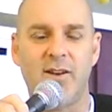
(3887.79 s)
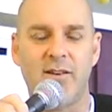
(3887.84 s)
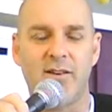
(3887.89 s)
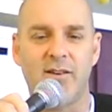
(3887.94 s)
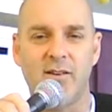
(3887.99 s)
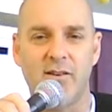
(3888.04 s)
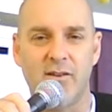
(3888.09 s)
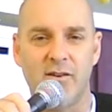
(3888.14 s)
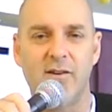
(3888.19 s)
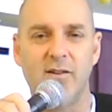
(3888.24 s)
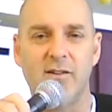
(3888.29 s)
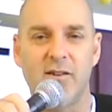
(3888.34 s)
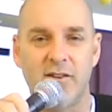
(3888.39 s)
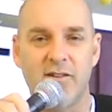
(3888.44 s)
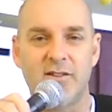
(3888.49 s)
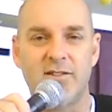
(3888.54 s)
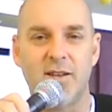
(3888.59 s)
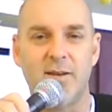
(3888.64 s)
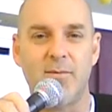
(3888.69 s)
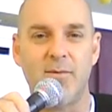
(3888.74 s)
and I've had
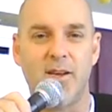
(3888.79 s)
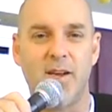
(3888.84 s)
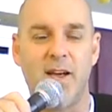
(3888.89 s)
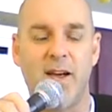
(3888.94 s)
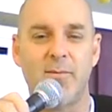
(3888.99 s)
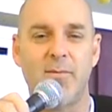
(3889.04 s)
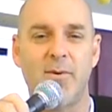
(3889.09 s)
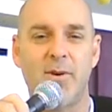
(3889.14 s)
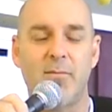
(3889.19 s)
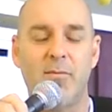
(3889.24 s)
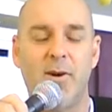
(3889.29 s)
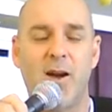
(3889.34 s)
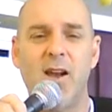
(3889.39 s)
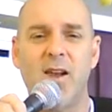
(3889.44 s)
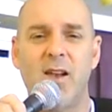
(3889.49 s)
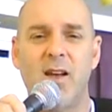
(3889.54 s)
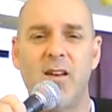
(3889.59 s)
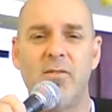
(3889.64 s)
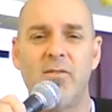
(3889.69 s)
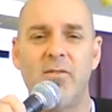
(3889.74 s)
literally the same thing
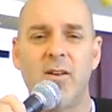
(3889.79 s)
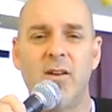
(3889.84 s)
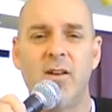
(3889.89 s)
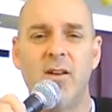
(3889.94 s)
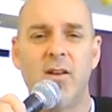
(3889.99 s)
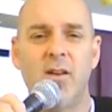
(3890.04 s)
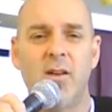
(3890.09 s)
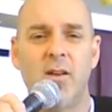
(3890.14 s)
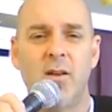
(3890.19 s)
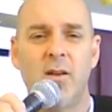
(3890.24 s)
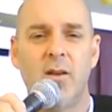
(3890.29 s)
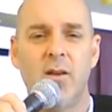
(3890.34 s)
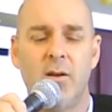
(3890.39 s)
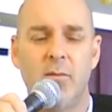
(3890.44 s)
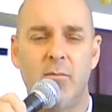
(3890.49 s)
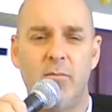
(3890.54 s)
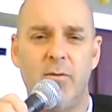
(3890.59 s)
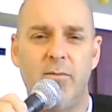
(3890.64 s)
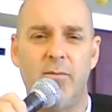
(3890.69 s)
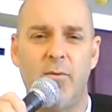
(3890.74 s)
happen in my life
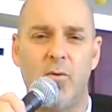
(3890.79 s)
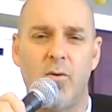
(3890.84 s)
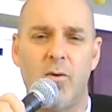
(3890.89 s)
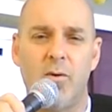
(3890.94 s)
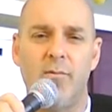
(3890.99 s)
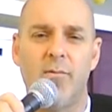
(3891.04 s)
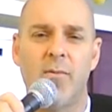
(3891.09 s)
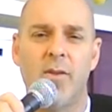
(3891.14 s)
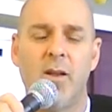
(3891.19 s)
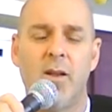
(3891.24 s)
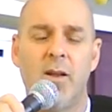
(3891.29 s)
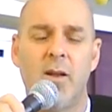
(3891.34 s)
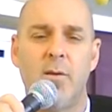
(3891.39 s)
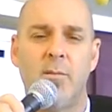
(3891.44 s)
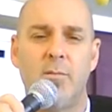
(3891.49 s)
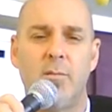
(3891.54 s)
before.